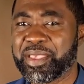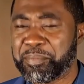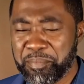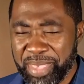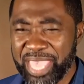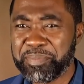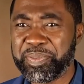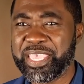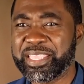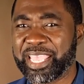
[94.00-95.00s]

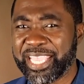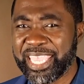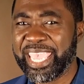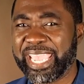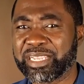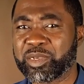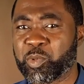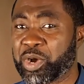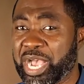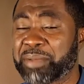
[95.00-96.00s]
Maybe the king
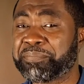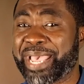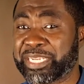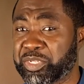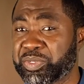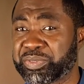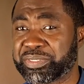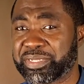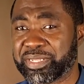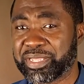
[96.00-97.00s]
will come by noon.
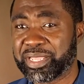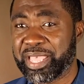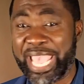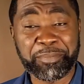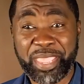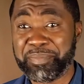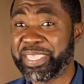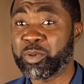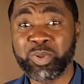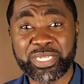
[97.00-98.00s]
And maybe
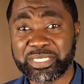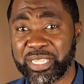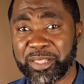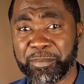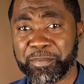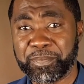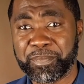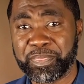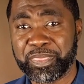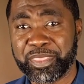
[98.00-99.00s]
he won't."
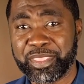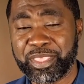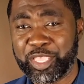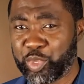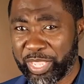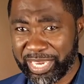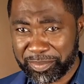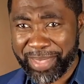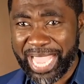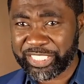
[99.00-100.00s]
You can
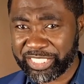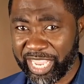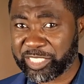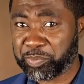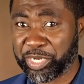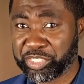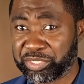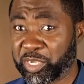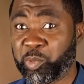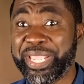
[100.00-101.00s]
imagine the expression on
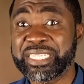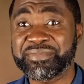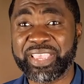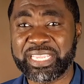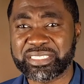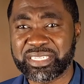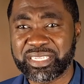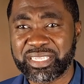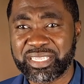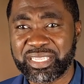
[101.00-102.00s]
the queen's face.
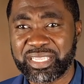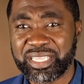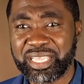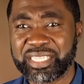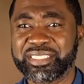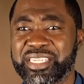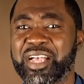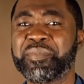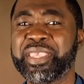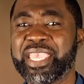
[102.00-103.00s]
"Tell
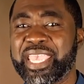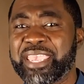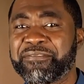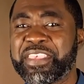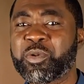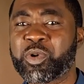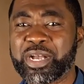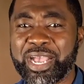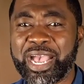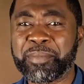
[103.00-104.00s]
me if he will
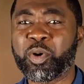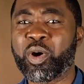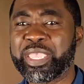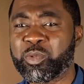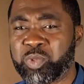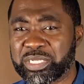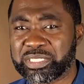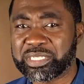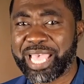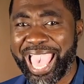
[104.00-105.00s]
come or he
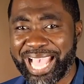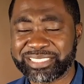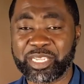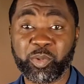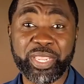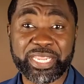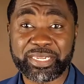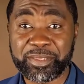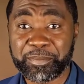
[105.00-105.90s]
won't," asked the queen.